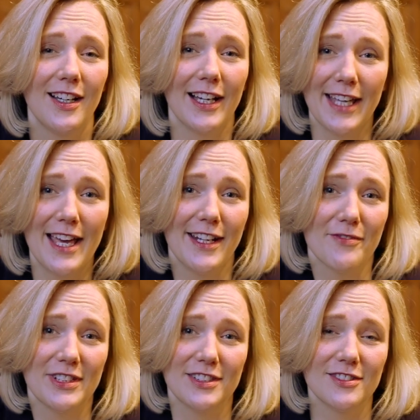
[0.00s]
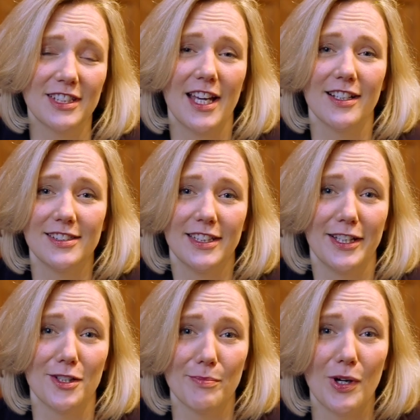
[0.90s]
Again, every single day I sit
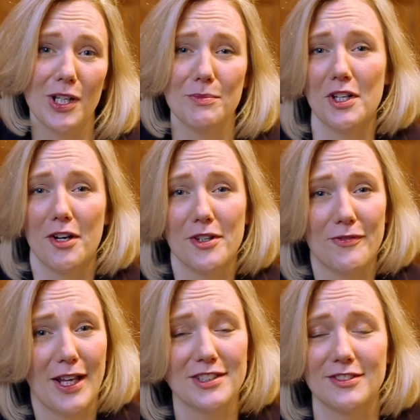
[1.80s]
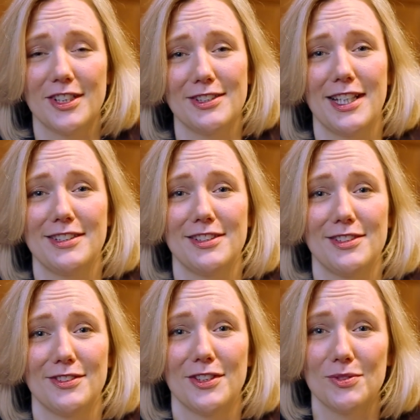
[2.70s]
here in Parliament, I reflect on those
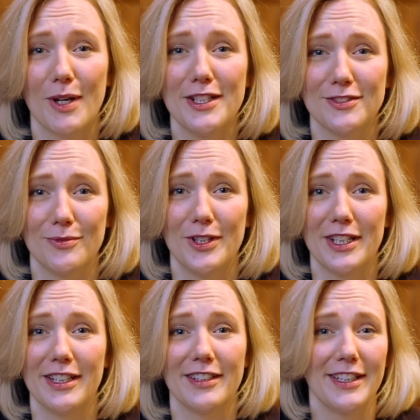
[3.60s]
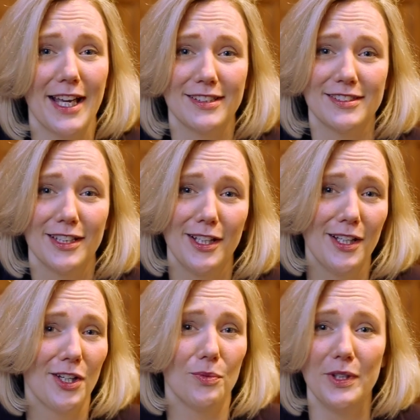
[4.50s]
lessons, on those ways of working, that yes,
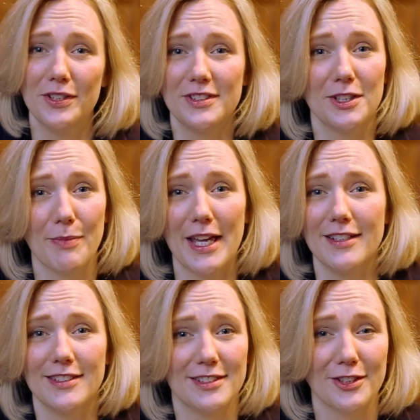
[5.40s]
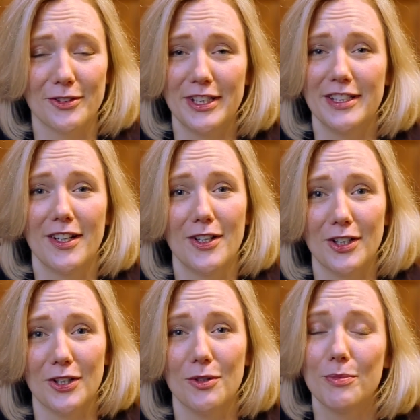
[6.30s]
we used to debate, disagree and
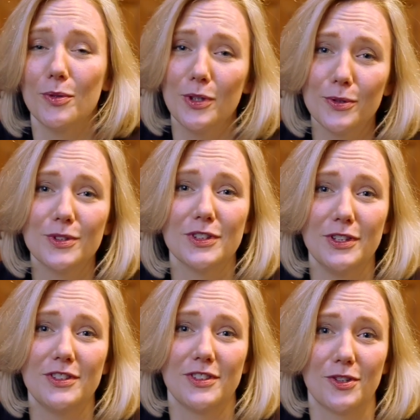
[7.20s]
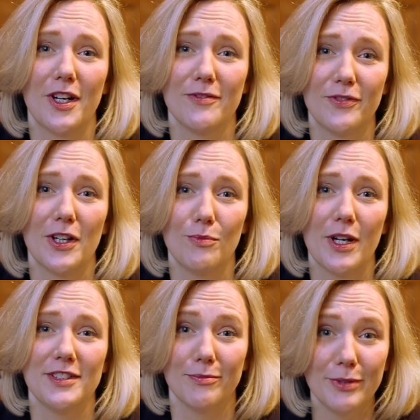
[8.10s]
argue, but we also used to try and find
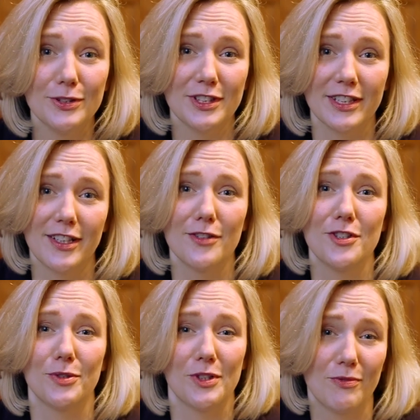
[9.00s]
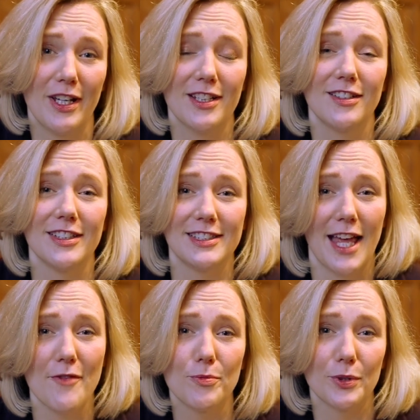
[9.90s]
ways of building a culture which recognised
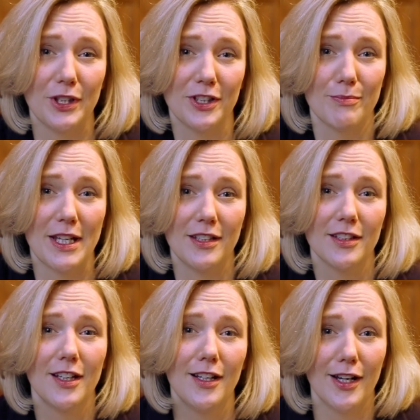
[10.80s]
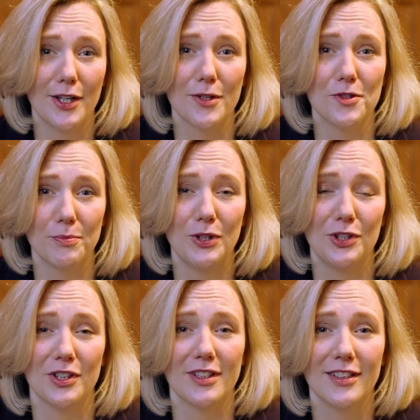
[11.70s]
that everybody could make a
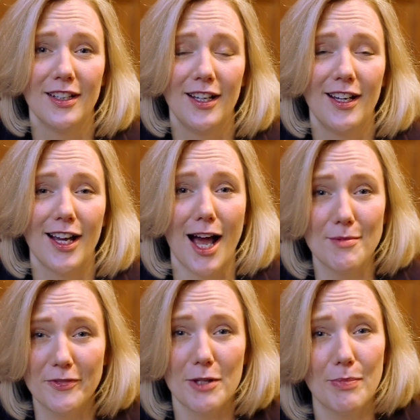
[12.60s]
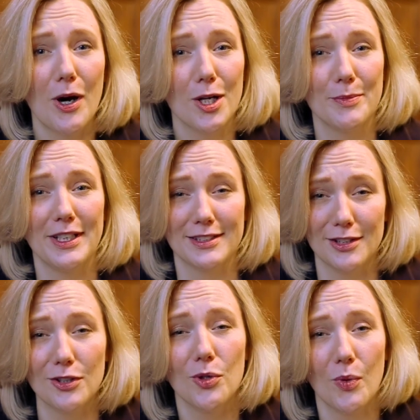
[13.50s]
contribution. I'm afraid Parliament is
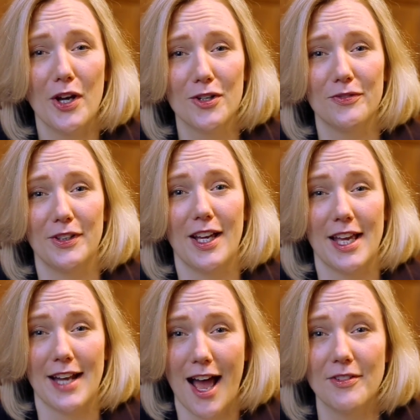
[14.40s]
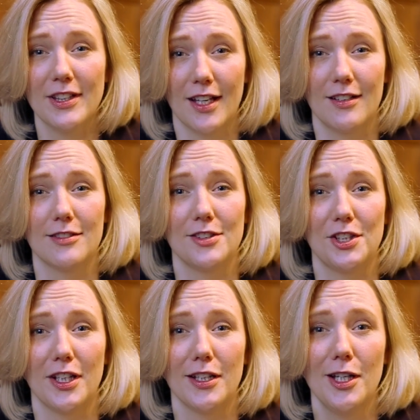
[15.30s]
a long way off at having that
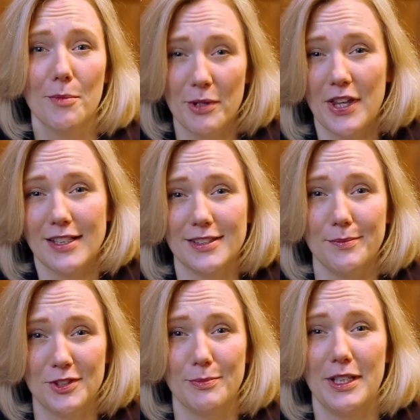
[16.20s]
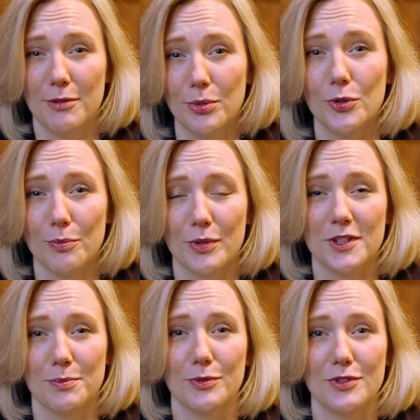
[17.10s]
culture, but that seems to me an important
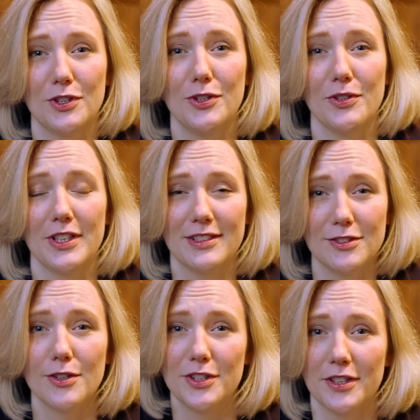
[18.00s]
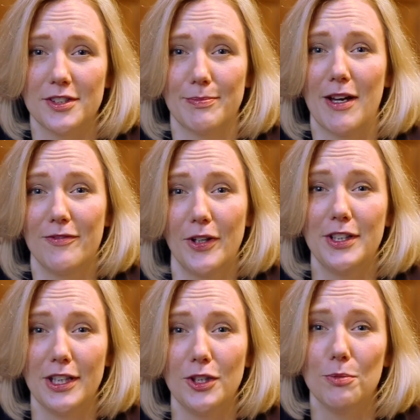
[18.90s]
principle too, that it's not just about
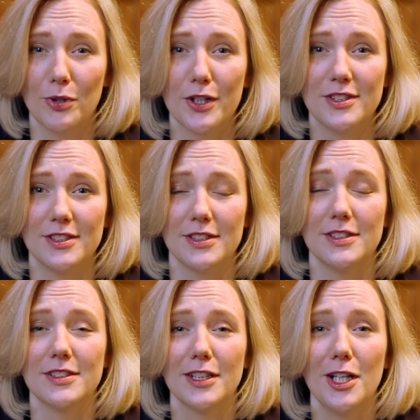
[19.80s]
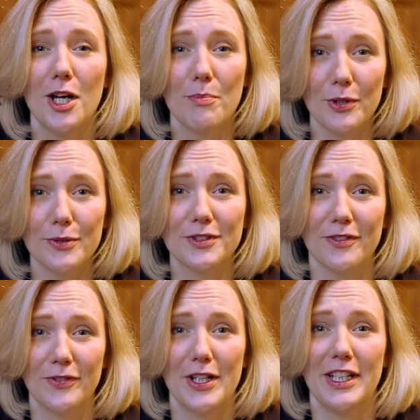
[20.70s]
finding new processes, but
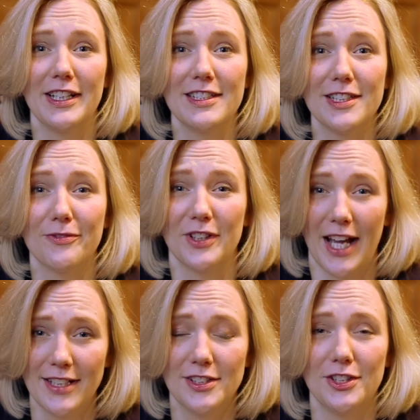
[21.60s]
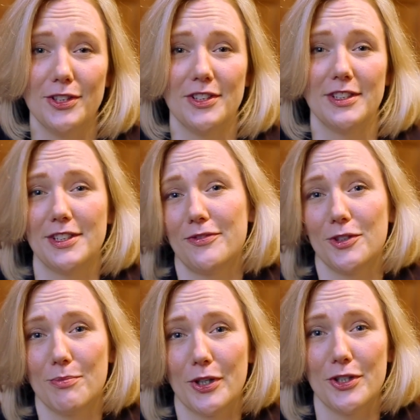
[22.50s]
also finding a different attitude and a
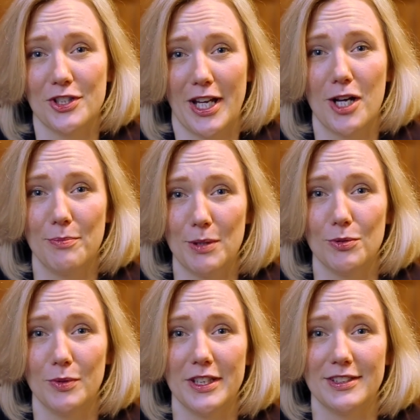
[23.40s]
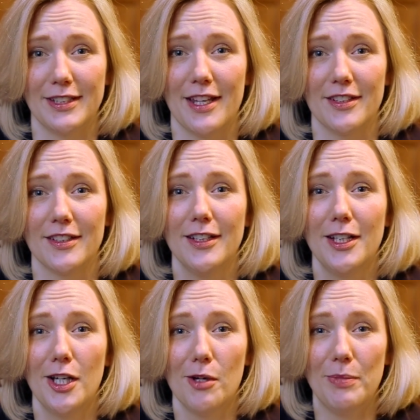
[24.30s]
different approach to how people work together.
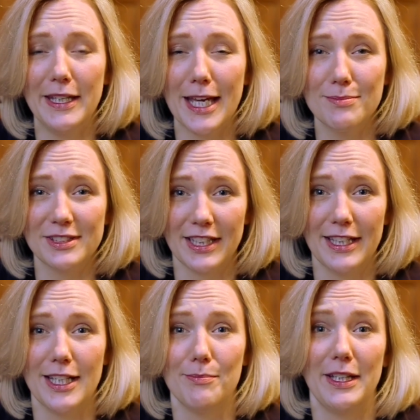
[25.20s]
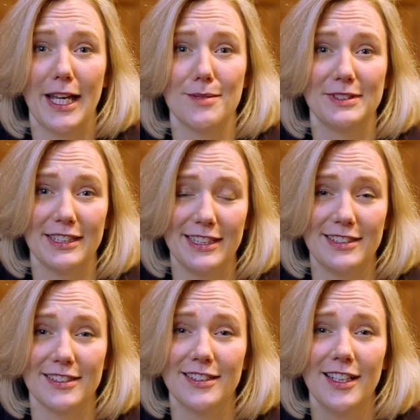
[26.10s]
Being able to hear, being able to
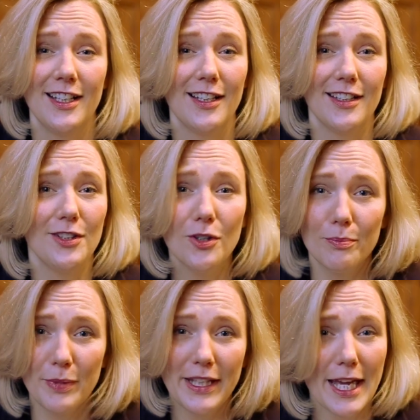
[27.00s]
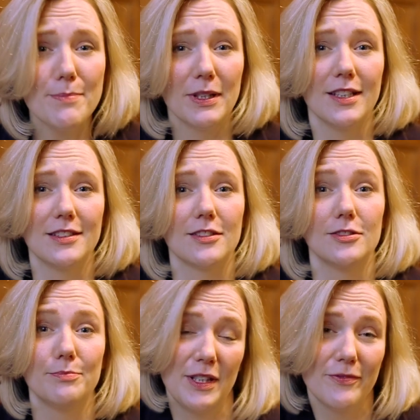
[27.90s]
listen, not being
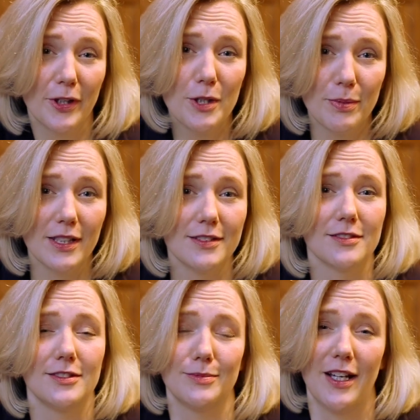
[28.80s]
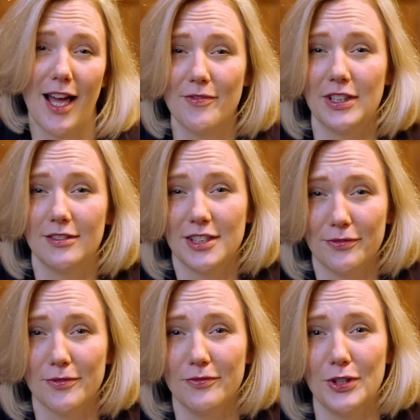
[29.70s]
apolitical, being very political about having
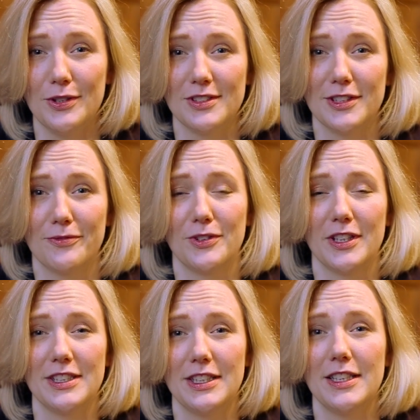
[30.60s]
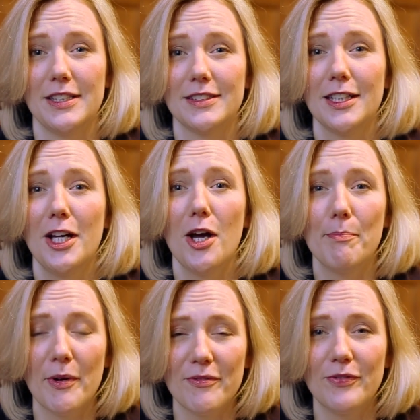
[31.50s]
different views and different ideas,
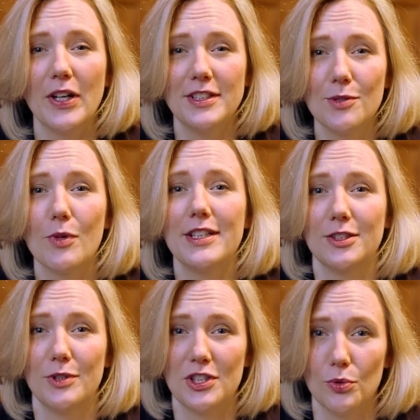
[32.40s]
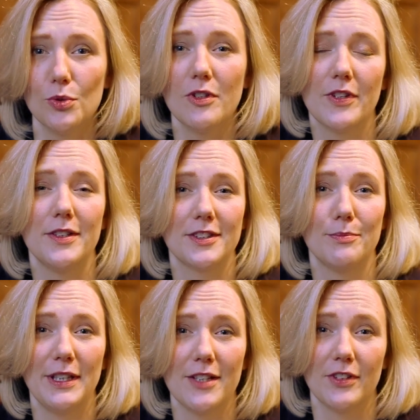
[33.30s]
but finding ways in which all of those
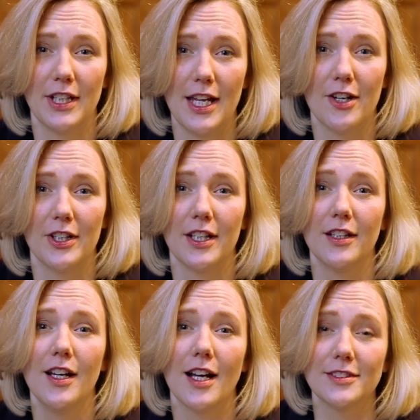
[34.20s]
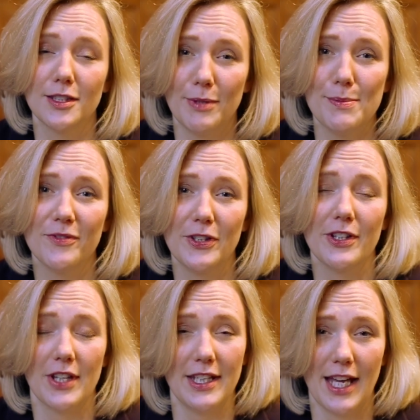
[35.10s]
can be given an airing and so that people
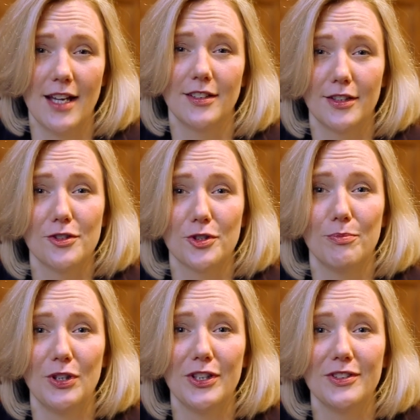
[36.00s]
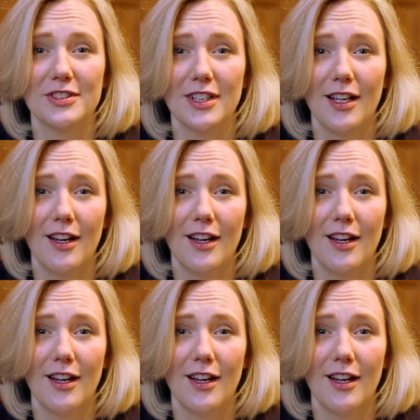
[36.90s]
feel that they can contribute.